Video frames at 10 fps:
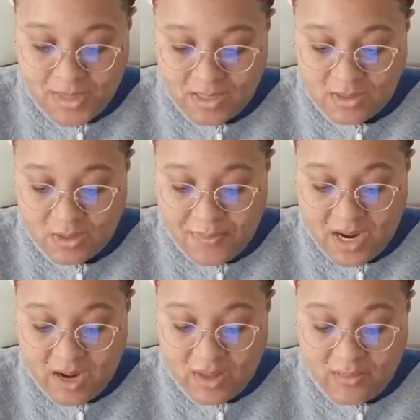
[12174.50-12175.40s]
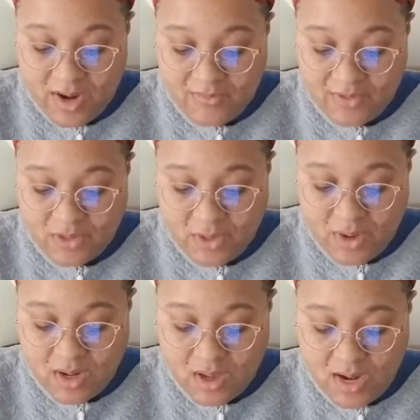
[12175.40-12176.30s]
So apparently whatever's
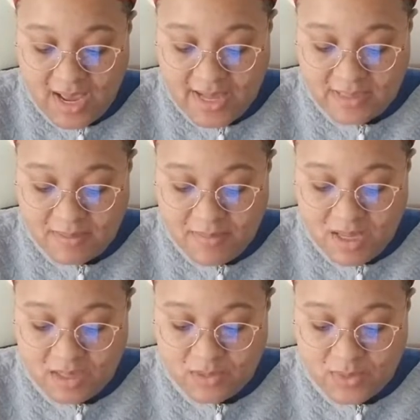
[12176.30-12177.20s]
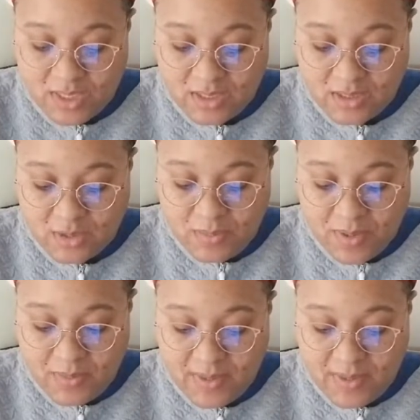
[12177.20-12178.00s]
going on, it hasn't made its way to Soompi,